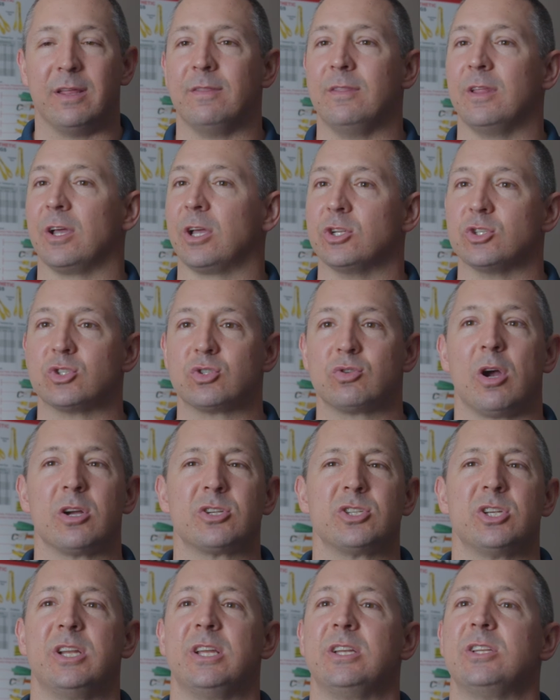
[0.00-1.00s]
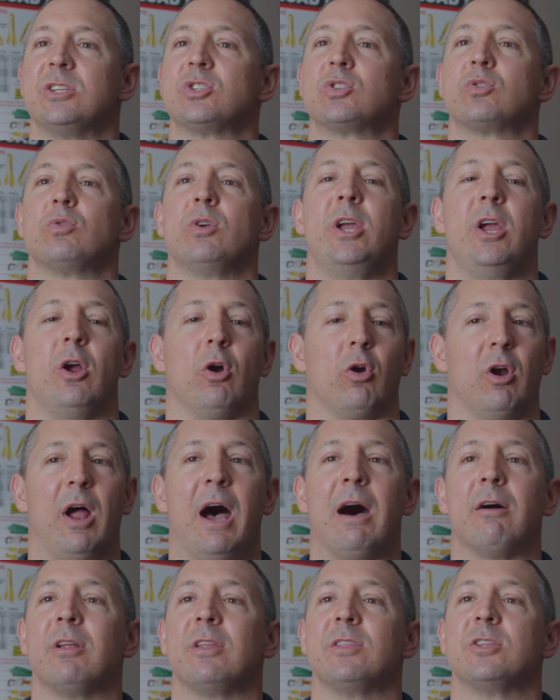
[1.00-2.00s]
in the construction industry or
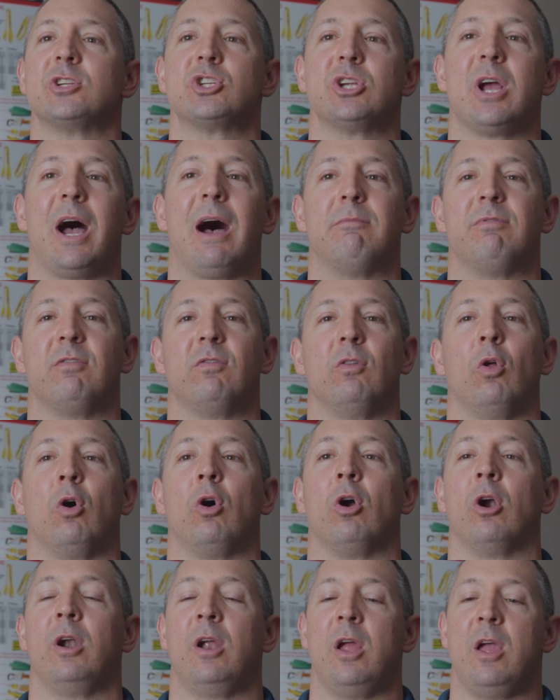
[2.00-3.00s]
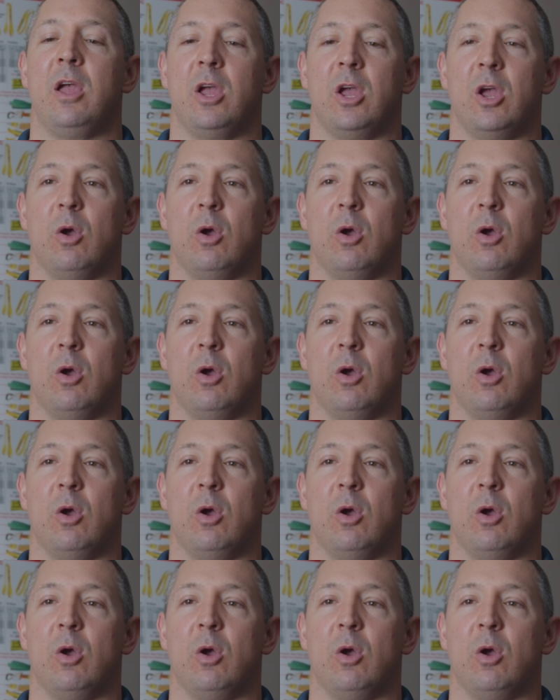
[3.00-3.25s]
out on the shop floor,